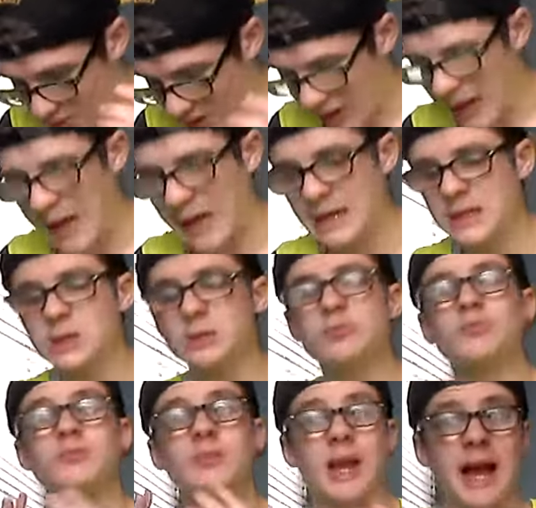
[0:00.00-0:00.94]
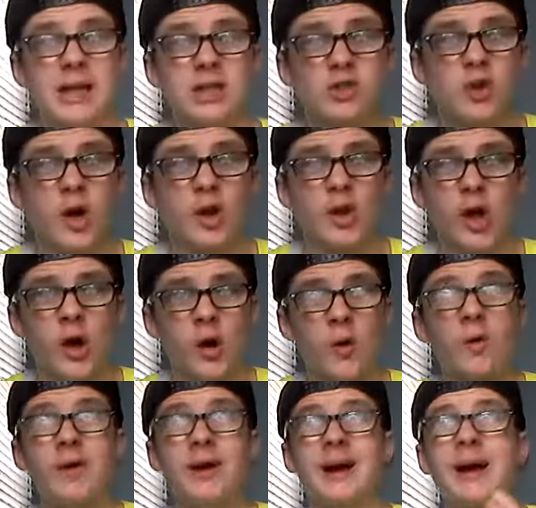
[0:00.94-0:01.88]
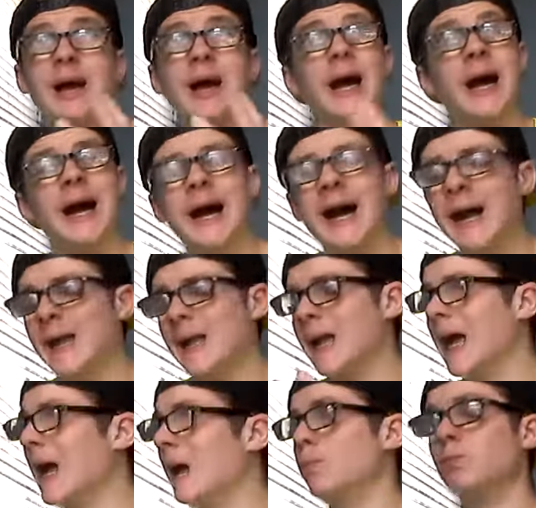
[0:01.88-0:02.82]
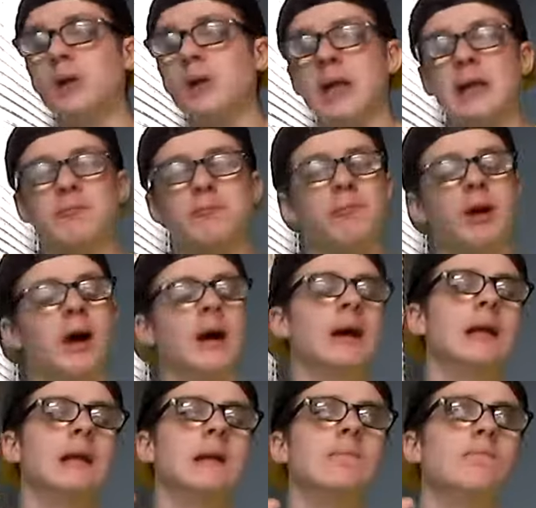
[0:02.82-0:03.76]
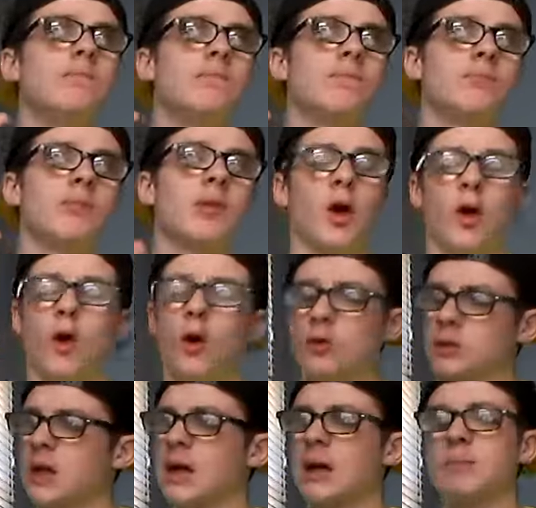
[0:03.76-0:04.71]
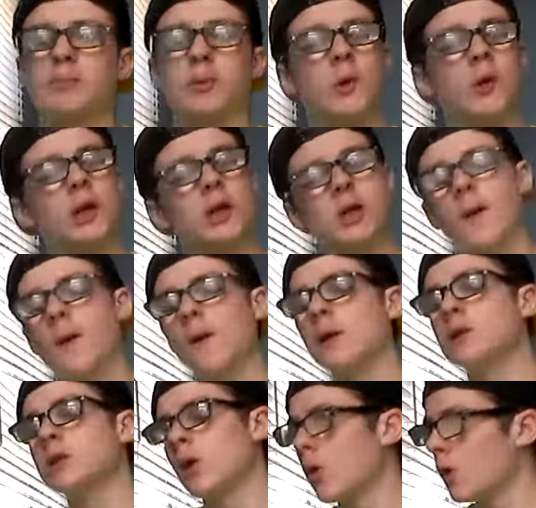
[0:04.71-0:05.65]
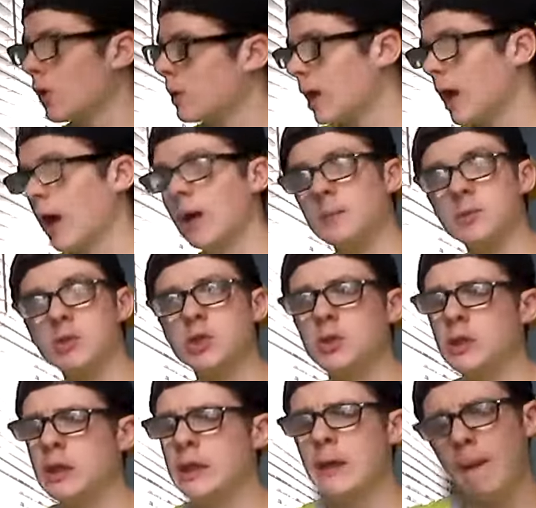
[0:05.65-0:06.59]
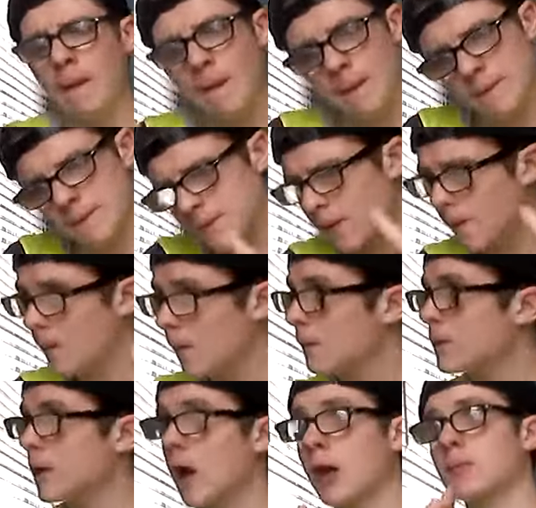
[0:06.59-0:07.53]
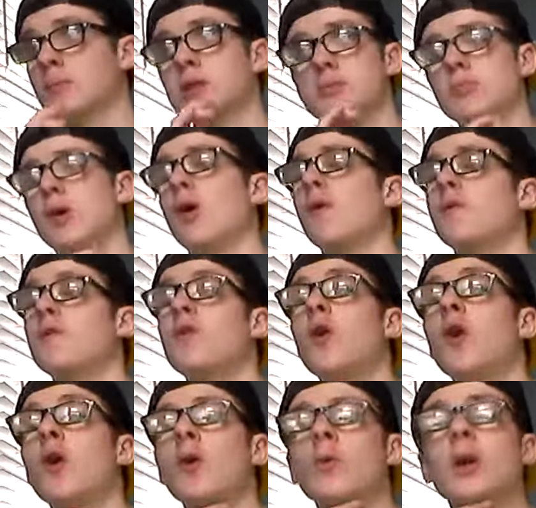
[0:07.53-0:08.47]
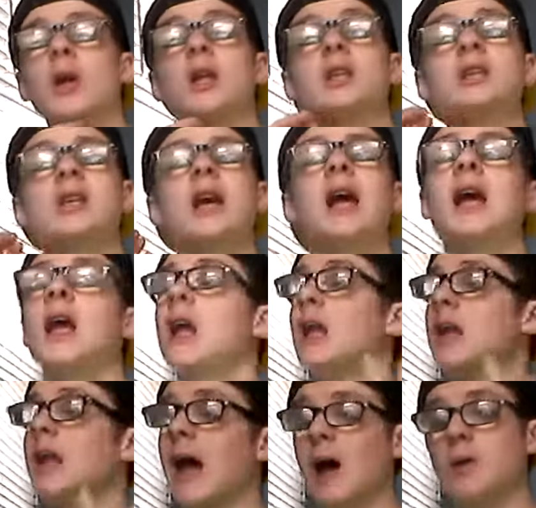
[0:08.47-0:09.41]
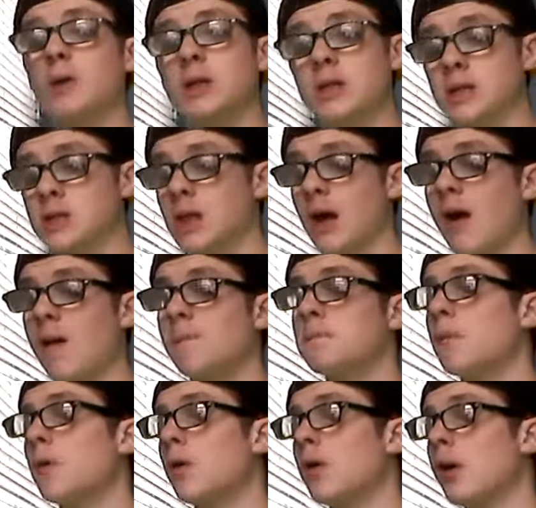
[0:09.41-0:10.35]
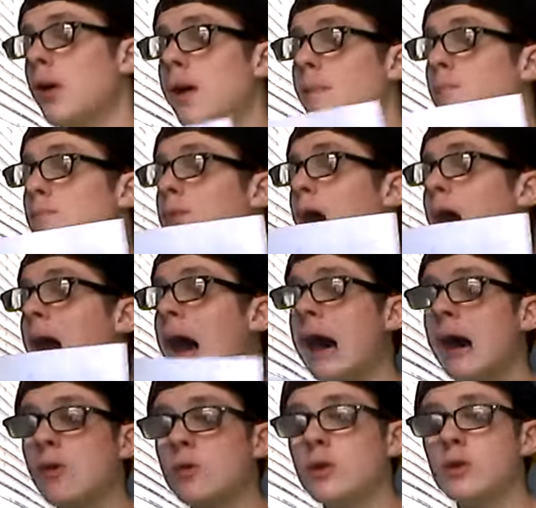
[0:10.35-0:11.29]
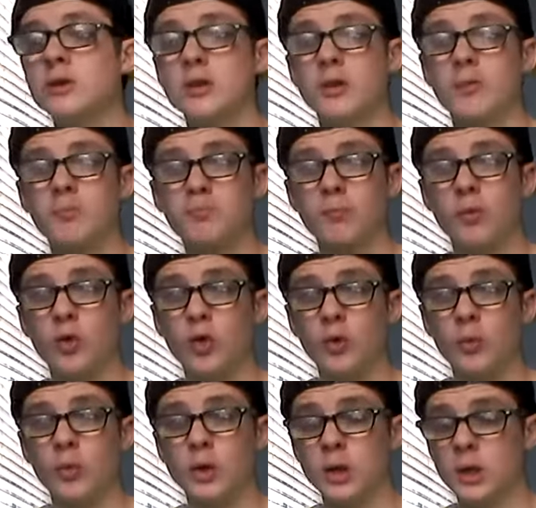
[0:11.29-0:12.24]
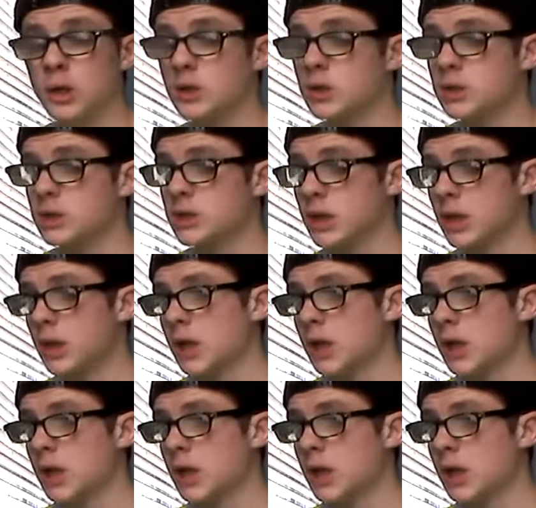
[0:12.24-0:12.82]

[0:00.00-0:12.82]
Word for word: Guys, as y'all know, I have made my all-time point guards, all-time shooting guards, all-time small forwards. Now it's time for power forwards.